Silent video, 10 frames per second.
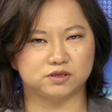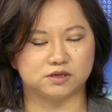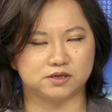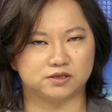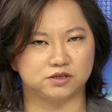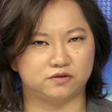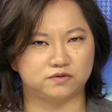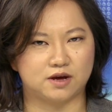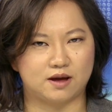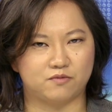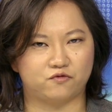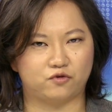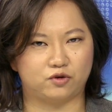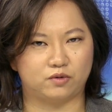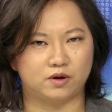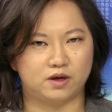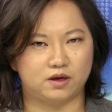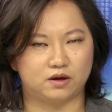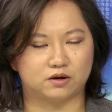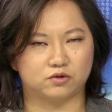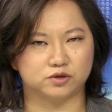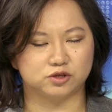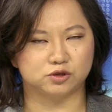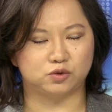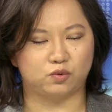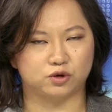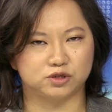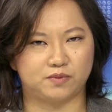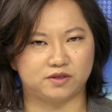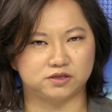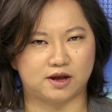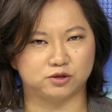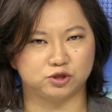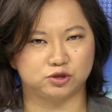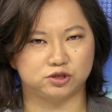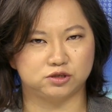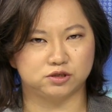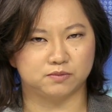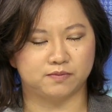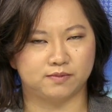is a sensitive time for Christians who worship at these house churches?